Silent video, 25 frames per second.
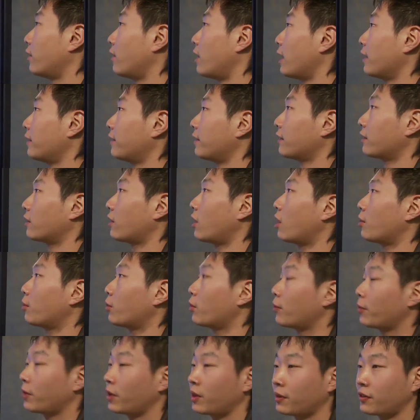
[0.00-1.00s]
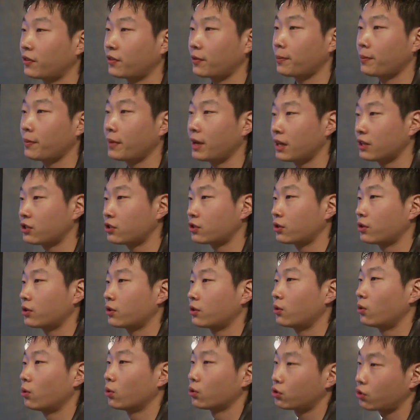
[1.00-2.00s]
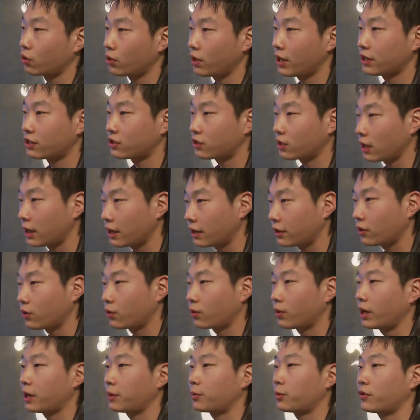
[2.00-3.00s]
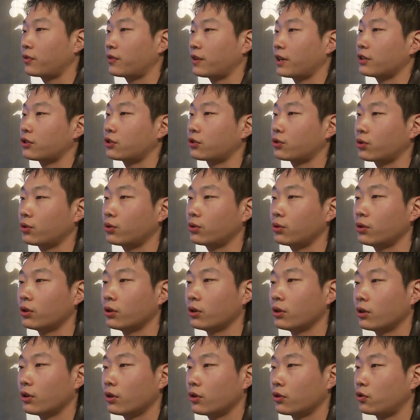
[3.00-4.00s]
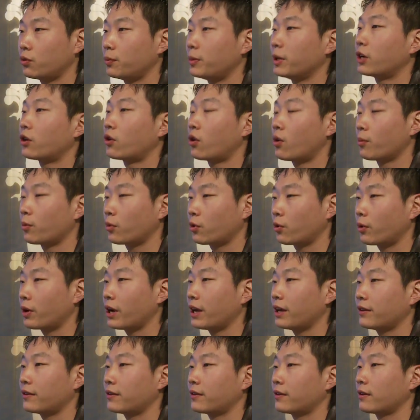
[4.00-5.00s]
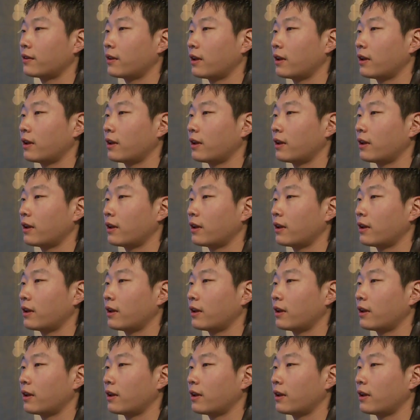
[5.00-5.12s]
I think the Armament Master also has like the great potential to become great.